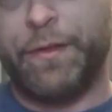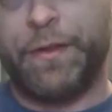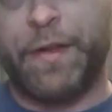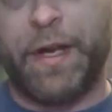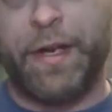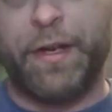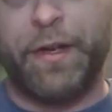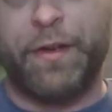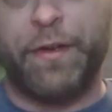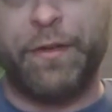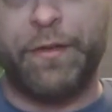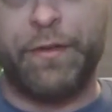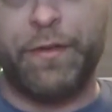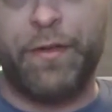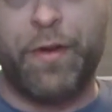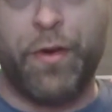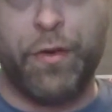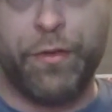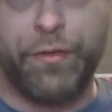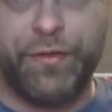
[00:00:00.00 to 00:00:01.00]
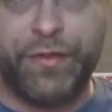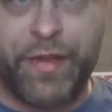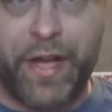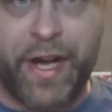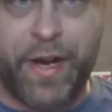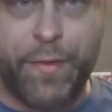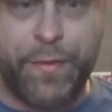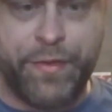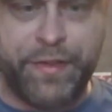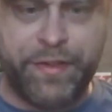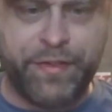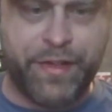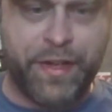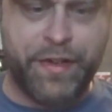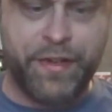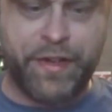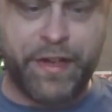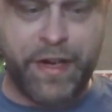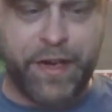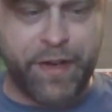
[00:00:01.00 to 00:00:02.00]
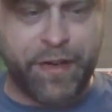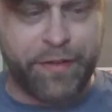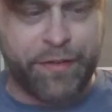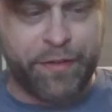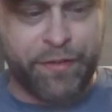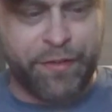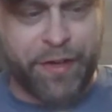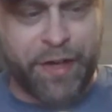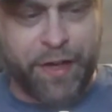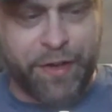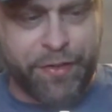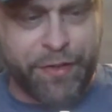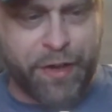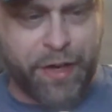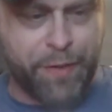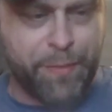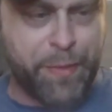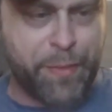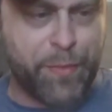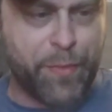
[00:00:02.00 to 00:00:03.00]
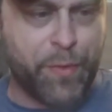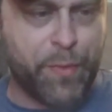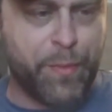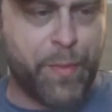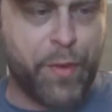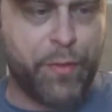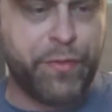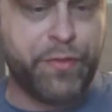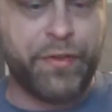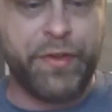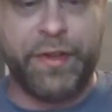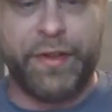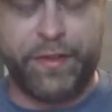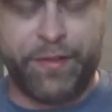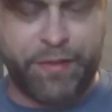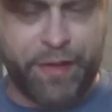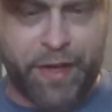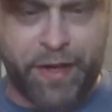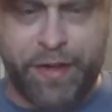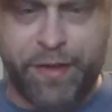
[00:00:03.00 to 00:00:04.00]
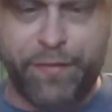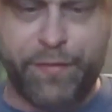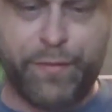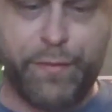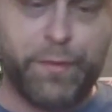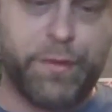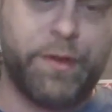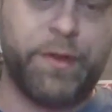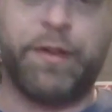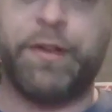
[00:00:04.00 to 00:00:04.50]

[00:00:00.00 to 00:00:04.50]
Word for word: kind of holding down with these other characters that I thought I'd be mo- mostly excited for.